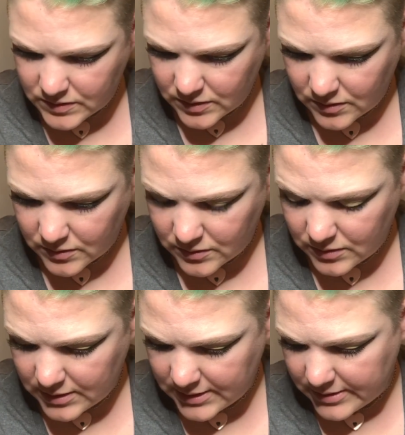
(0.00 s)
So
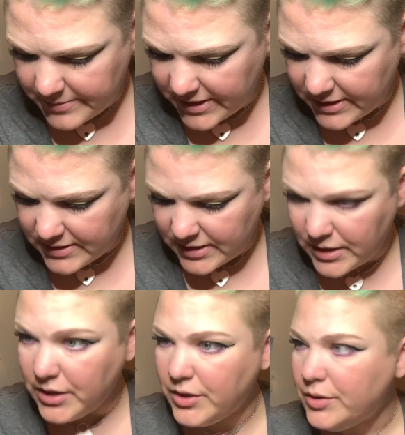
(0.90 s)
let me get
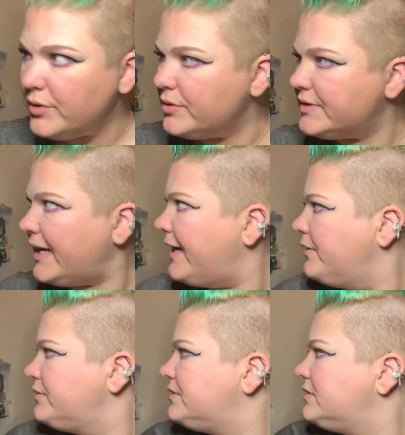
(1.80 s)
those
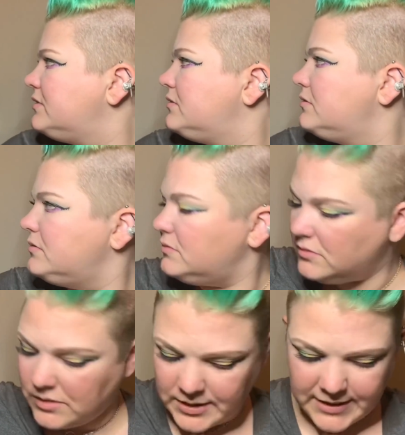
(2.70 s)
out.
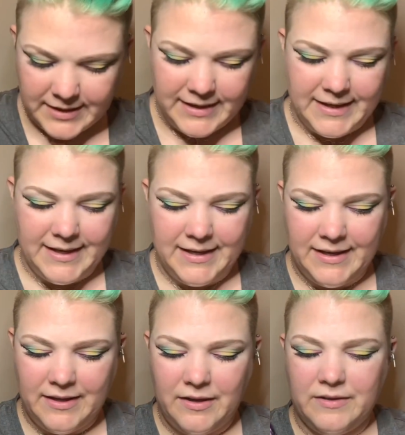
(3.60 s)

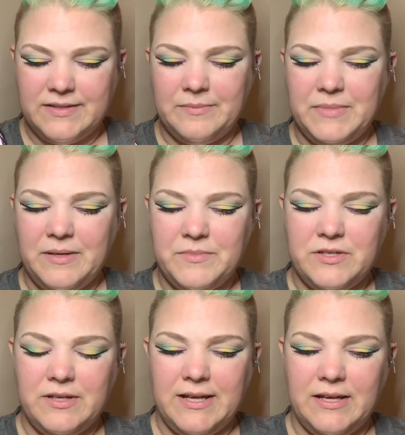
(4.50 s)
And sometimes
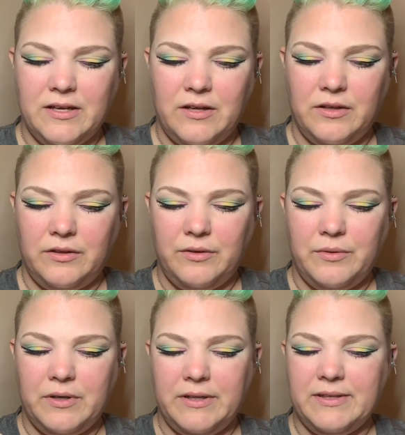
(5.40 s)
you get
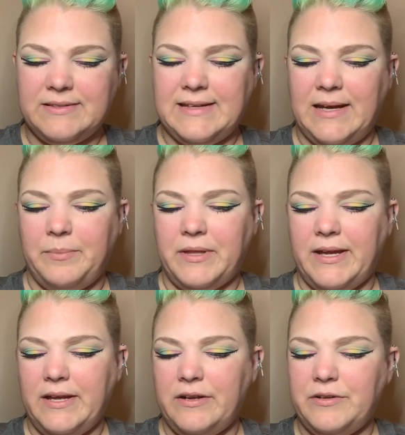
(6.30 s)
glue on this
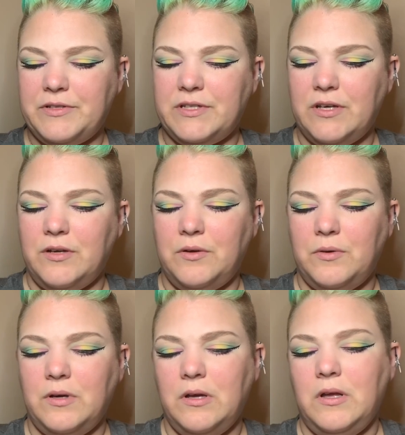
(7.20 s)
applicator,
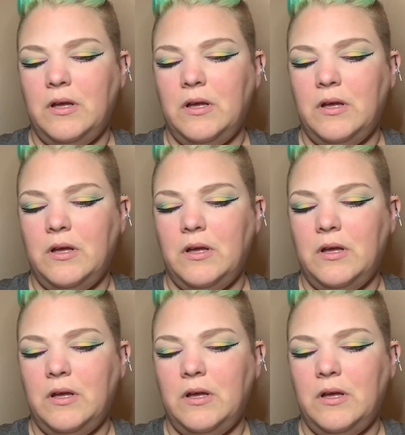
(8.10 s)
so